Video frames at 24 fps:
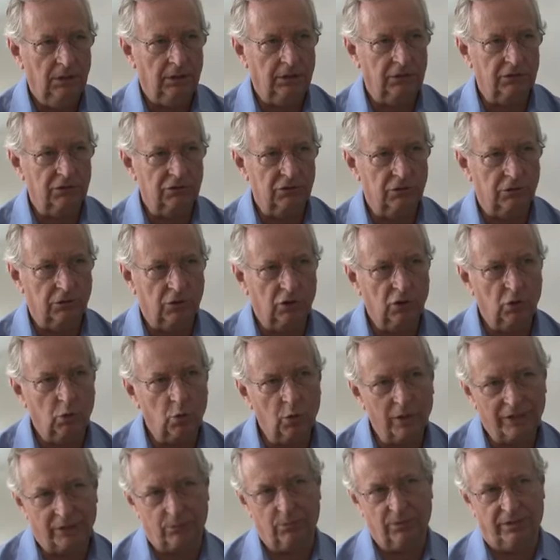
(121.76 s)
And it's a
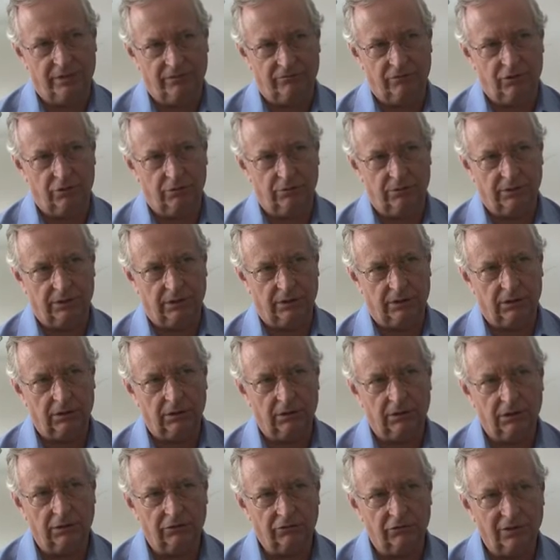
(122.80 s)
quick way of doing it,
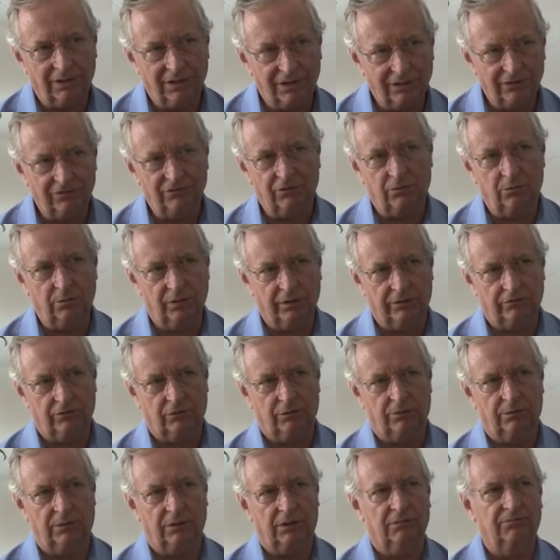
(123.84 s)
and it's an easy way of
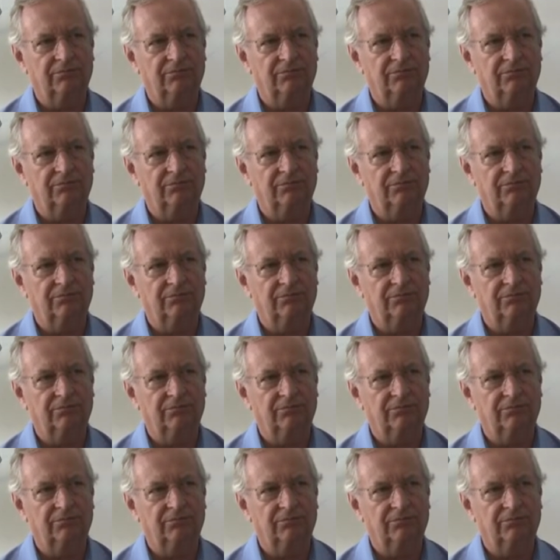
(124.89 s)
doing it.